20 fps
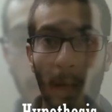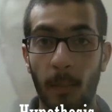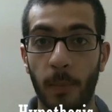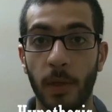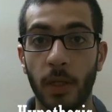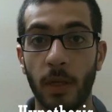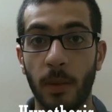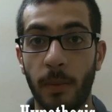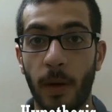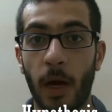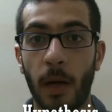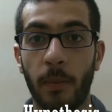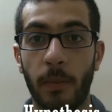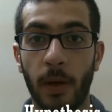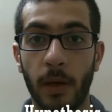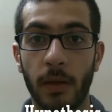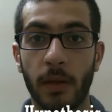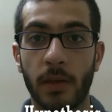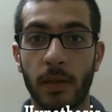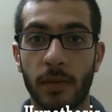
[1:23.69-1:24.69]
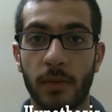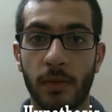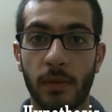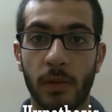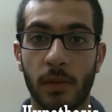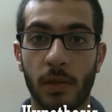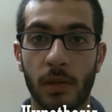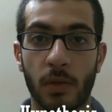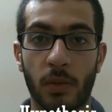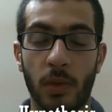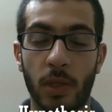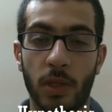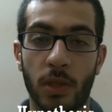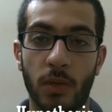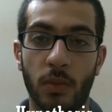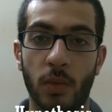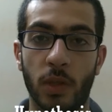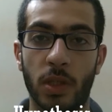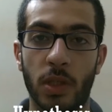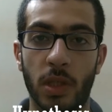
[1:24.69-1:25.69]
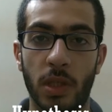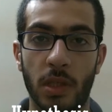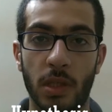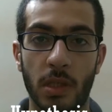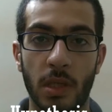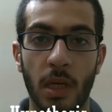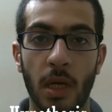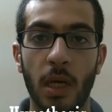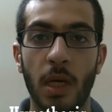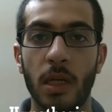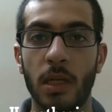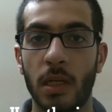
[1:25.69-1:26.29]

I put up a hypothesis for this question, which is,